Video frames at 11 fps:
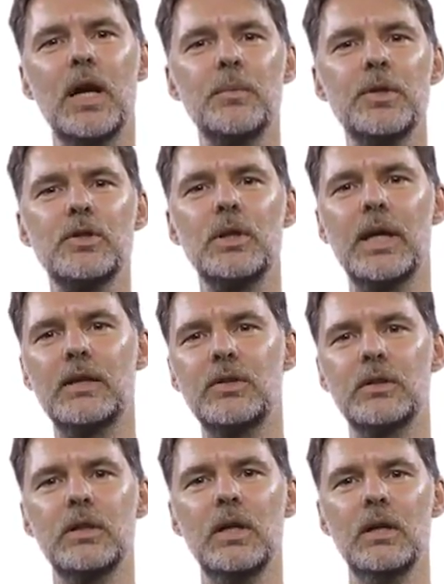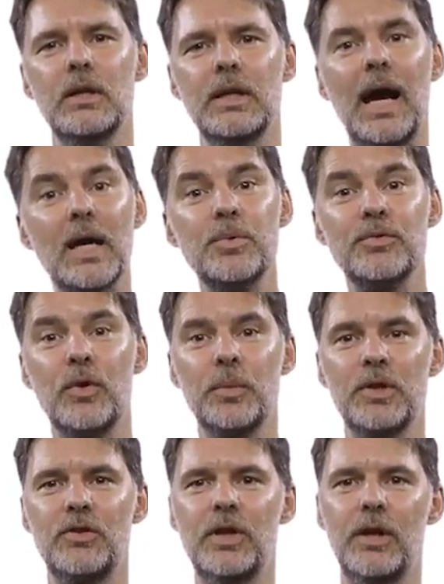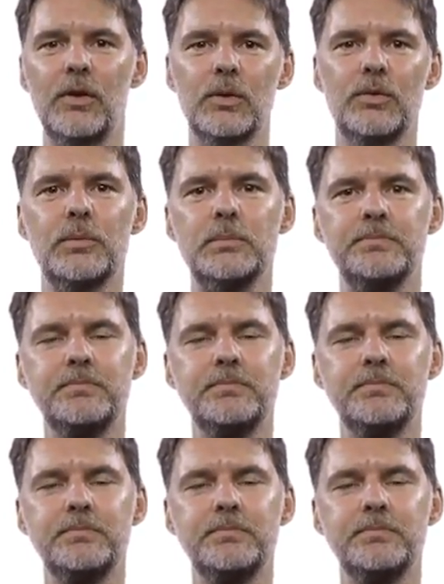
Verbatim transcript: garbage collection in high-performance scenarios.